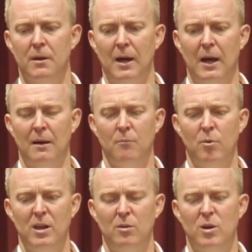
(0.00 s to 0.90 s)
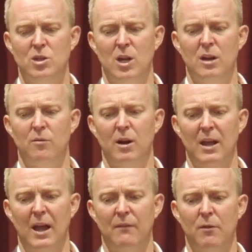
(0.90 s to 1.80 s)
Um, we, we
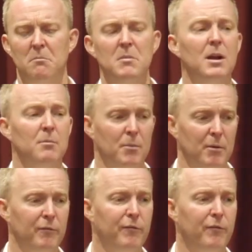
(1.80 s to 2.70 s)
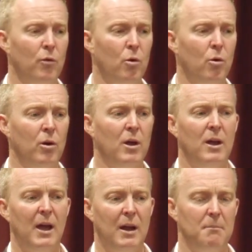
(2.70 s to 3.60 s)
generally have a minimum of four
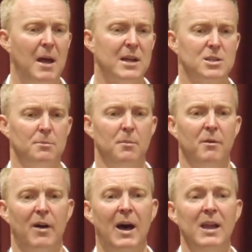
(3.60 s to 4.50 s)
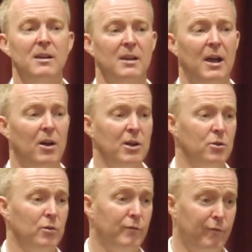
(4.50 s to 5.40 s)
and a maximum of eight. And I
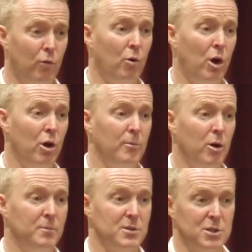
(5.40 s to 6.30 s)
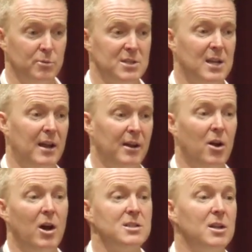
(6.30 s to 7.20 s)
do four home opens. So we start at
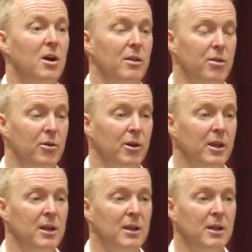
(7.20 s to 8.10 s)
9 to 9.30